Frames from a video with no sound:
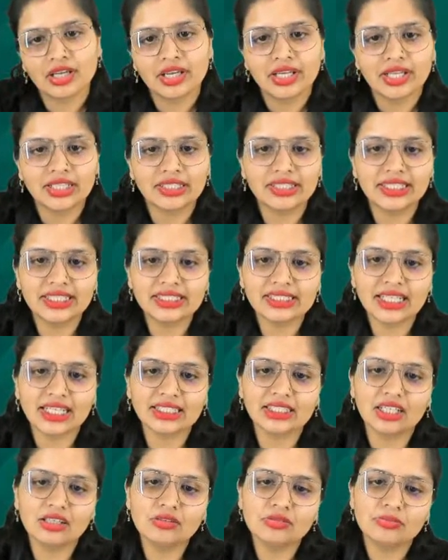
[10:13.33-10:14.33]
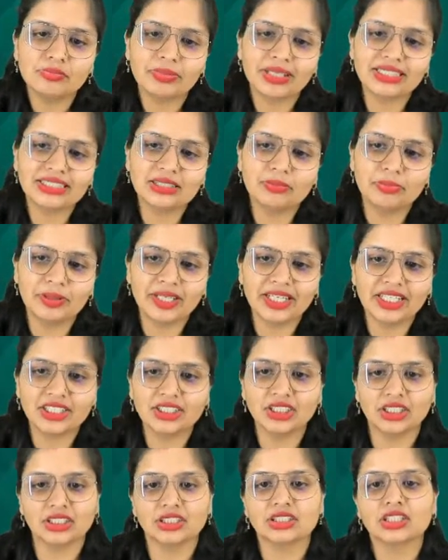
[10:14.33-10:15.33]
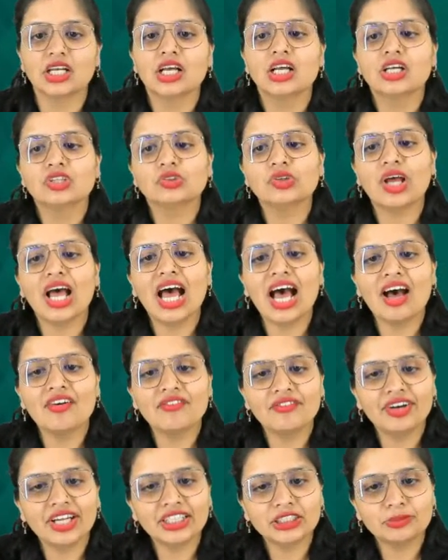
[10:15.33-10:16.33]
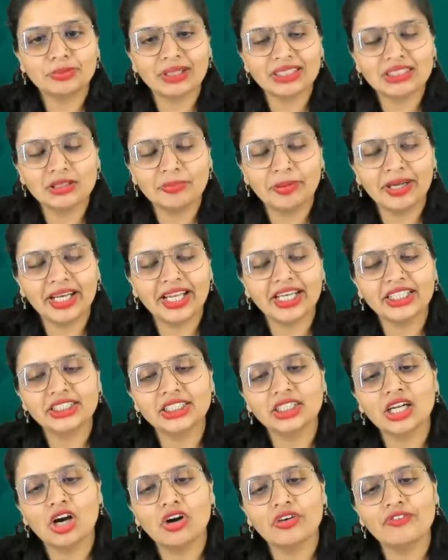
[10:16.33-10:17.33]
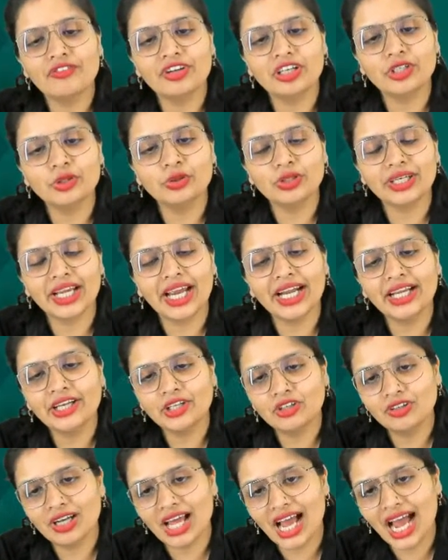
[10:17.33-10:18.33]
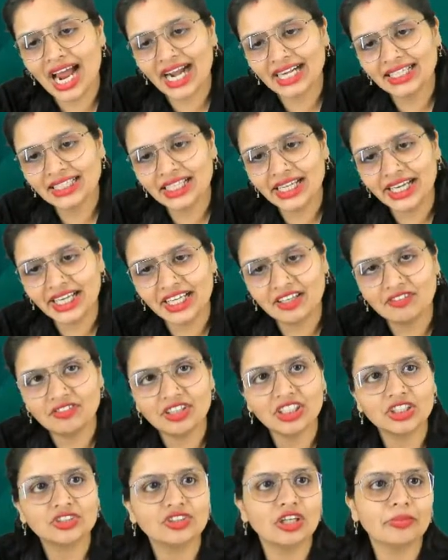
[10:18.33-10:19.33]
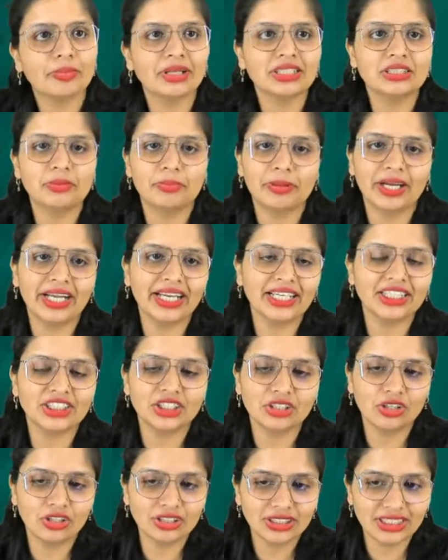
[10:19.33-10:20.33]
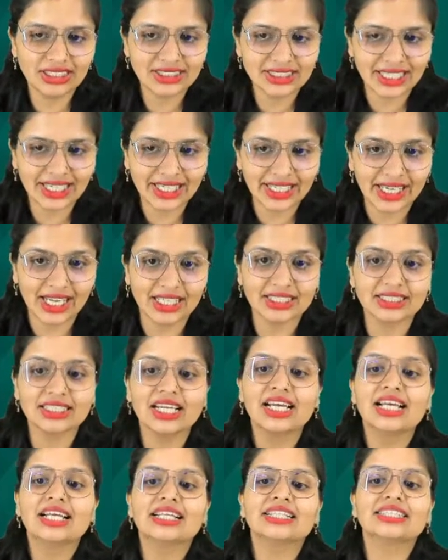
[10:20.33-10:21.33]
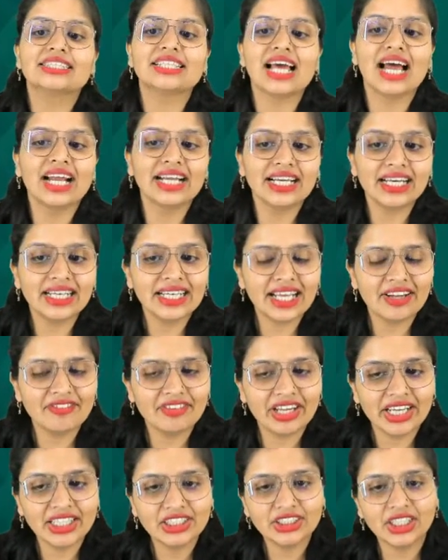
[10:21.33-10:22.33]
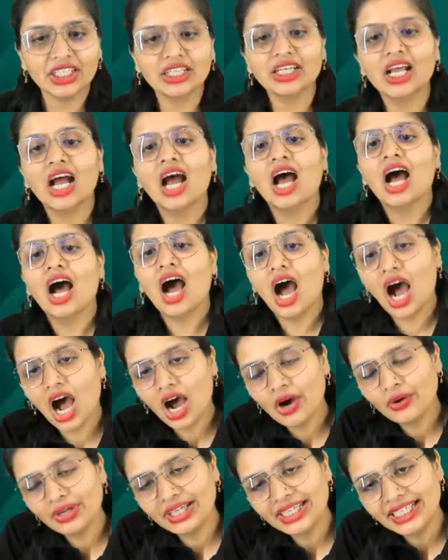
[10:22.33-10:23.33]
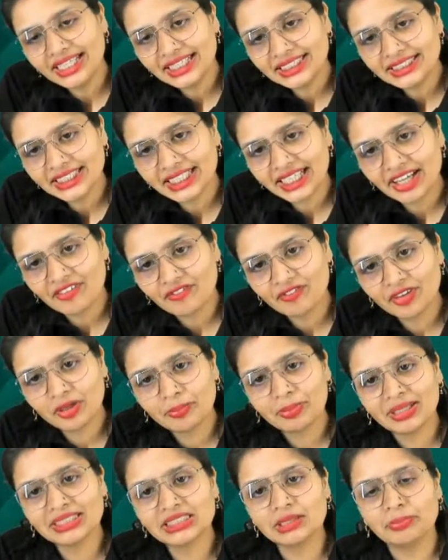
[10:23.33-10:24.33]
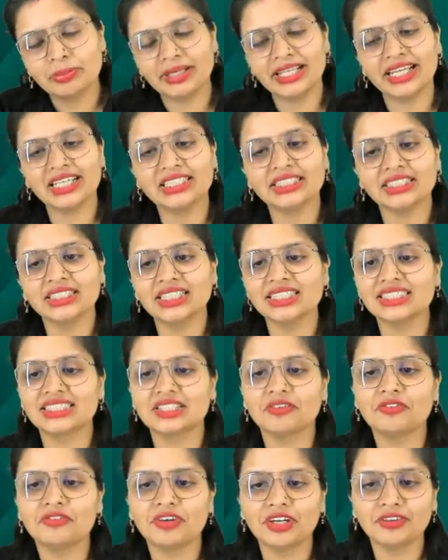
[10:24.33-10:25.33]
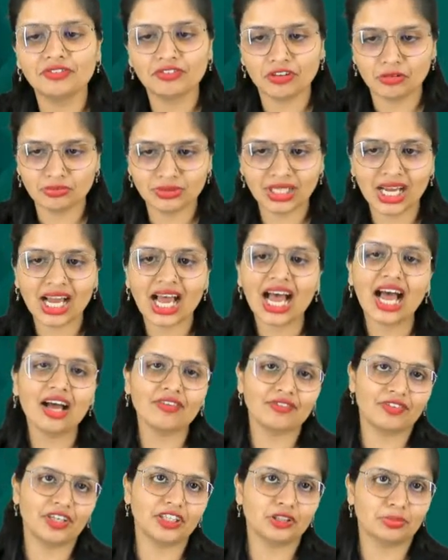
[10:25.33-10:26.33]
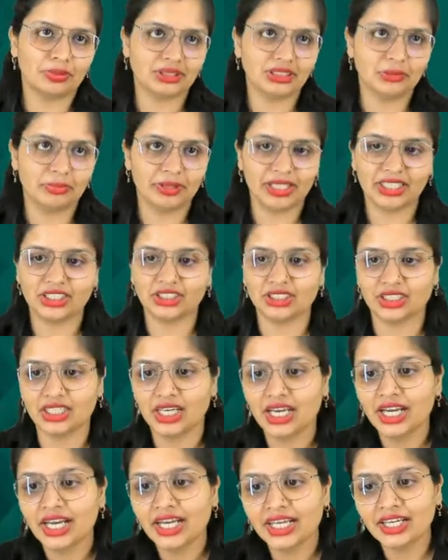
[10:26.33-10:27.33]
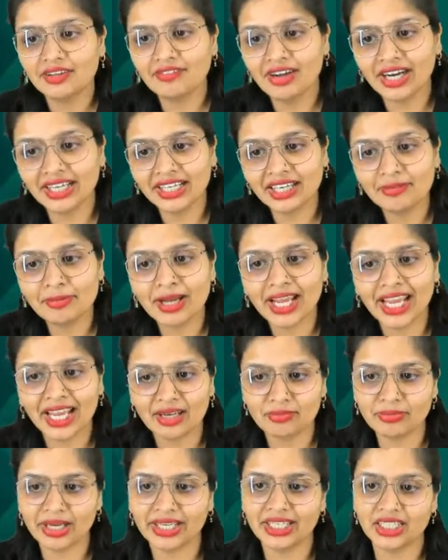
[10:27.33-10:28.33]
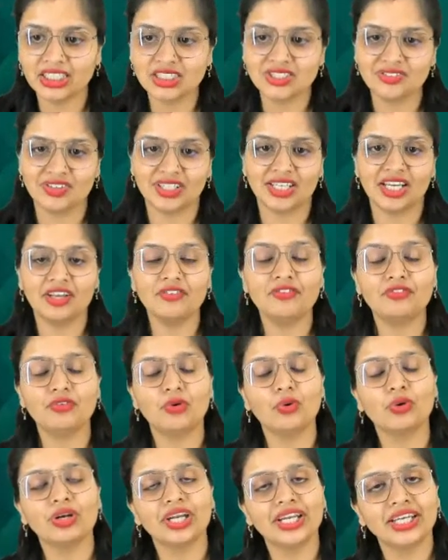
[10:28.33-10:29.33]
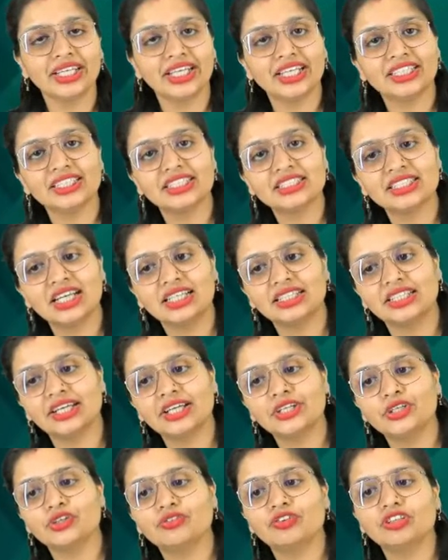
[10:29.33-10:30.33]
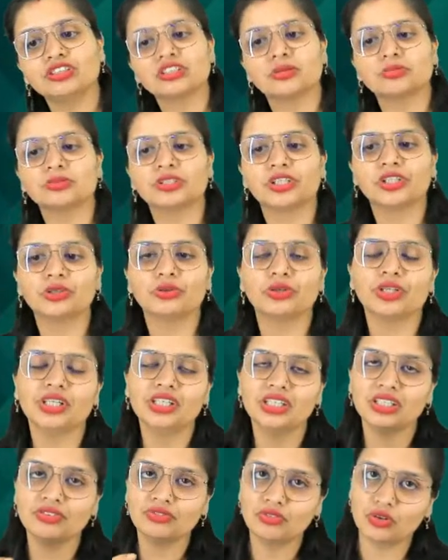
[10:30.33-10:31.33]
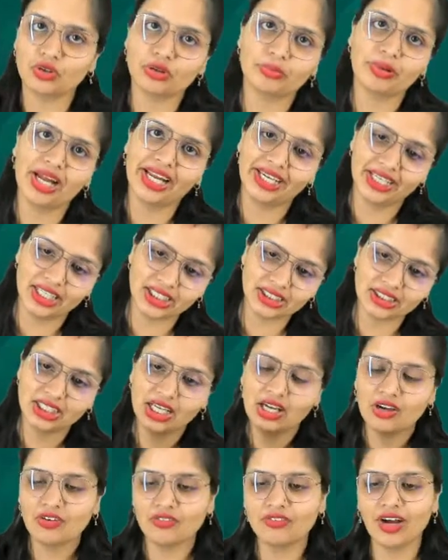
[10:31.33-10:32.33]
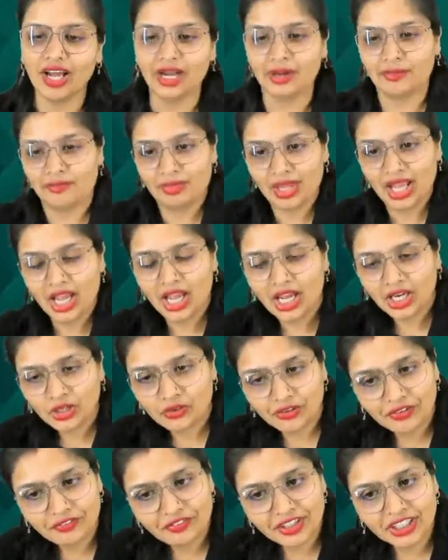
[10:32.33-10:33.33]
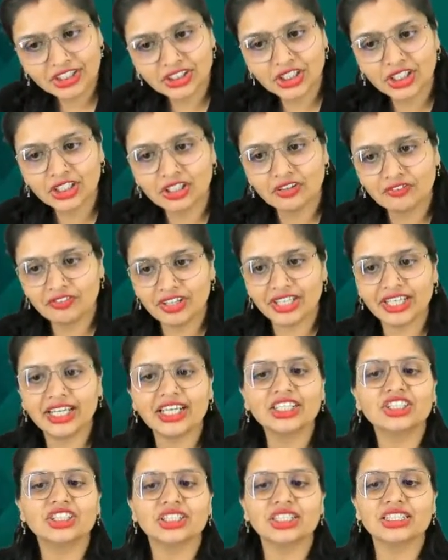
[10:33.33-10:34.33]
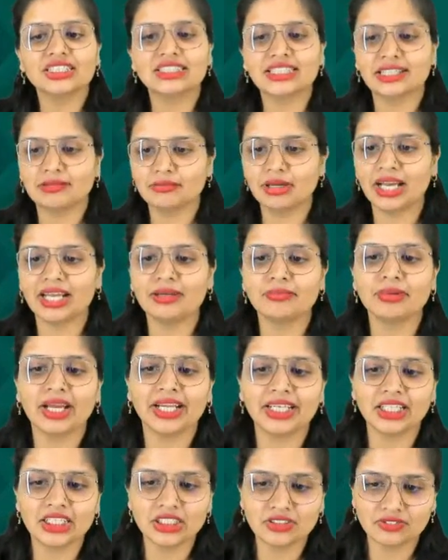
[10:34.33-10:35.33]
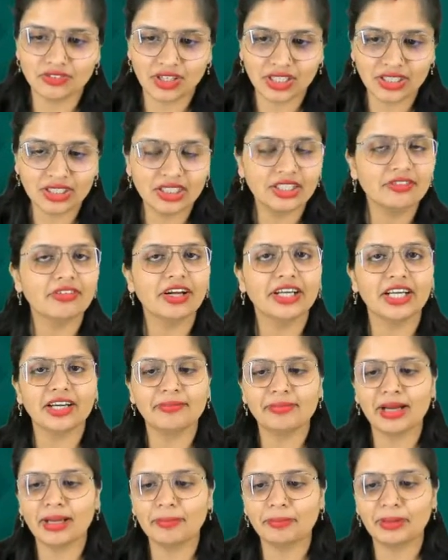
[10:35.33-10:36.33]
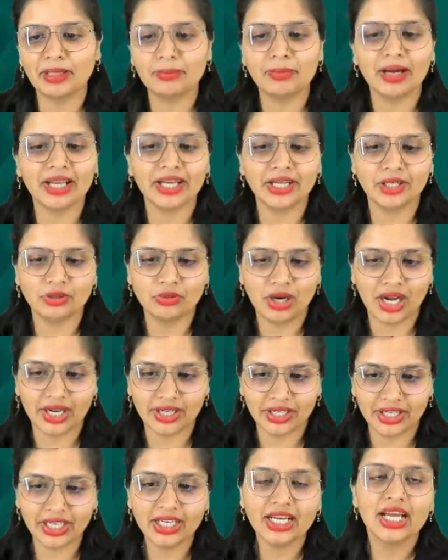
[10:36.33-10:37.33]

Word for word: these are the precipitations. So average precipitation, how will you get? You will add the individual precipitation on these areas. Standard deviation, how each and every precipitation is differing from the average precipitation, divided by n minus 1. If 4 rain gauges are there, you will substitute here 4 minus 1. Coefficient of variation is sigma n minus 1 divided by p bar into 100.